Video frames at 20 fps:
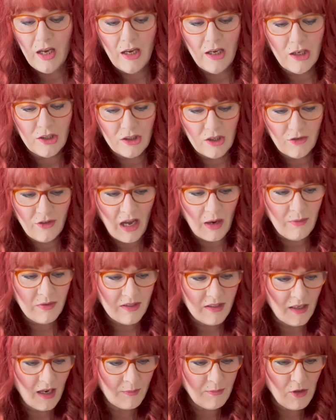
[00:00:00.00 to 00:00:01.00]
So that
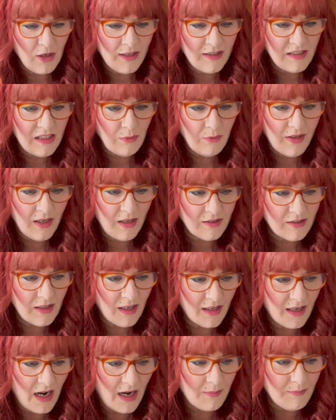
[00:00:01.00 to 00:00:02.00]
was, I'm trying to see what else I
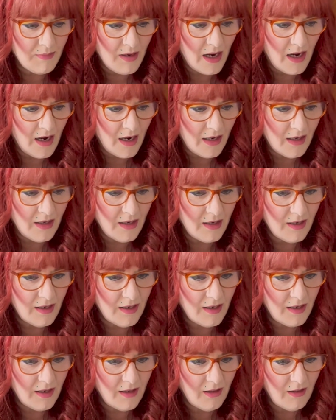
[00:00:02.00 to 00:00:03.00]
got by
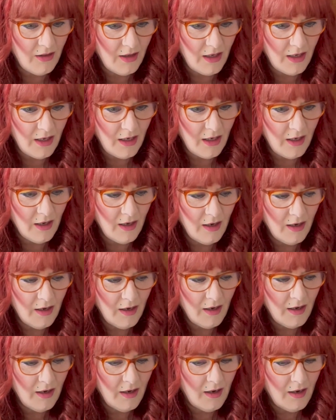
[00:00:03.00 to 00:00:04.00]
the
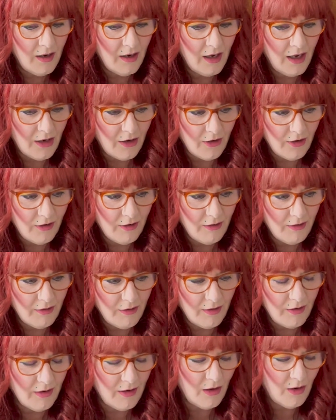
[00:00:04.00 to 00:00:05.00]
Hanger.
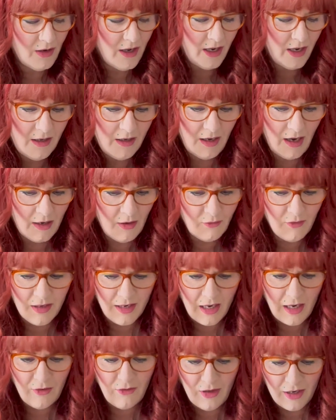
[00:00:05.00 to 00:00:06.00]
Okay, I don't think
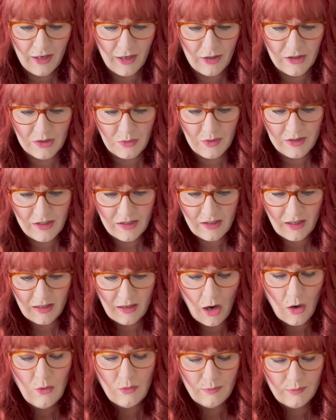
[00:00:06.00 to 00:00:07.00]
anything else was the,
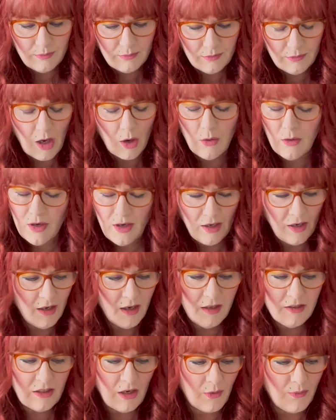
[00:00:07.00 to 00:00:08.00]
oh, no.
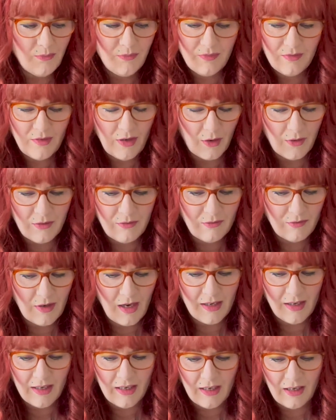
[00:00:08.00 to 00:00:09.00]
So, no, I
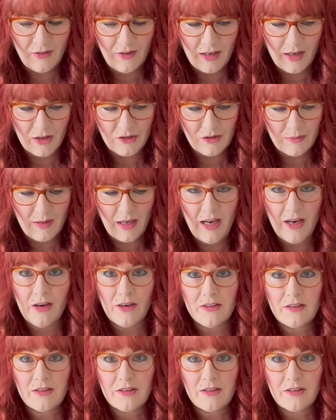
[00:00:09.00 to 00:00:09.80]
didn't get anything else from the Hanger.